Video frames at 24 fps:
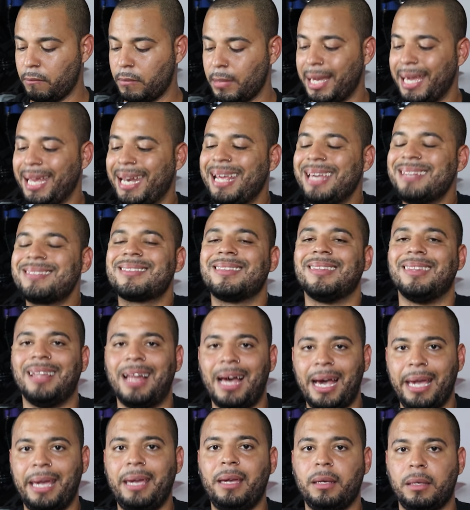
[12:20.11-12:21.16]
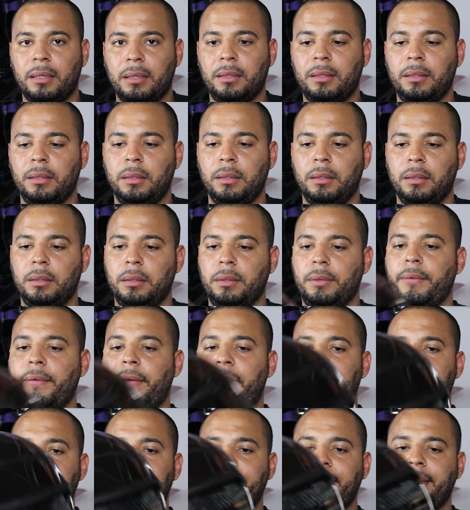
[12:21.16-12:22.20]
It is light,
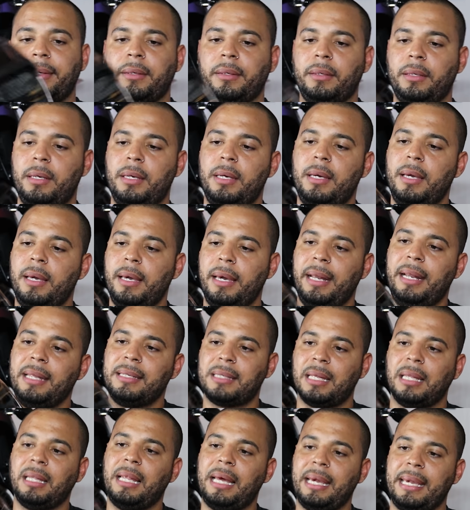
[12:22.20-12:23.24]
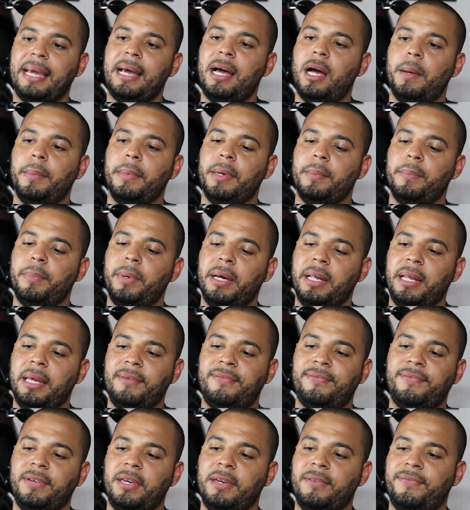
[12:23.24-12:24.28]
right? It is a light helmet, but
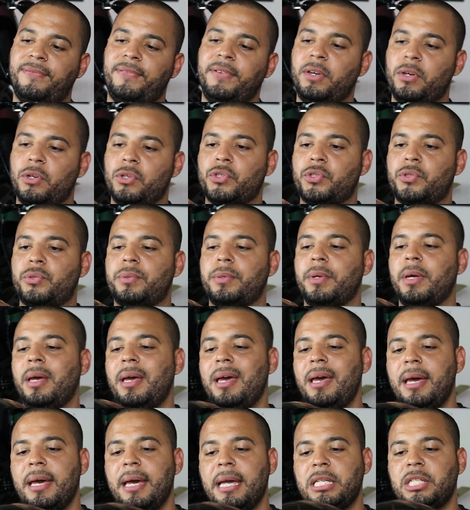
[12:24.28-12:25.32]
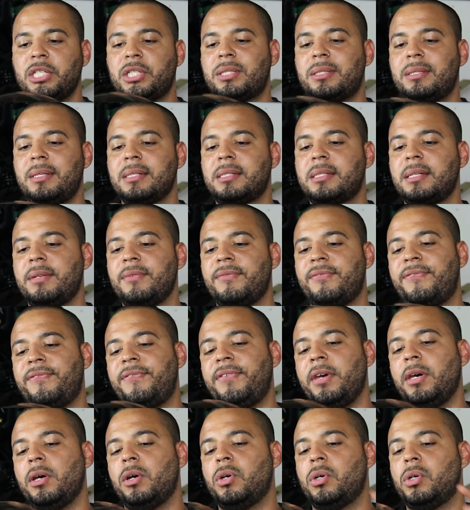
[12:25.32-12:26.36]
it doesn't
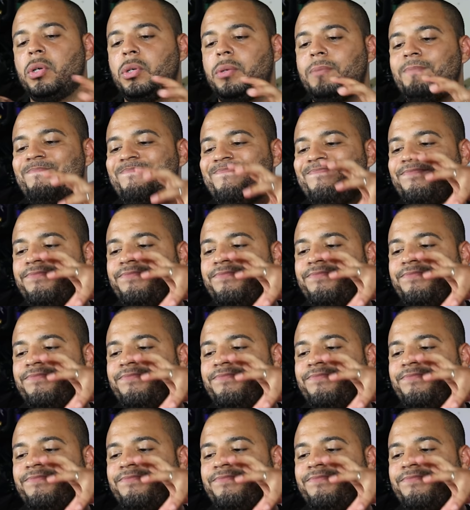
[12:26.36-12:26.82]
feel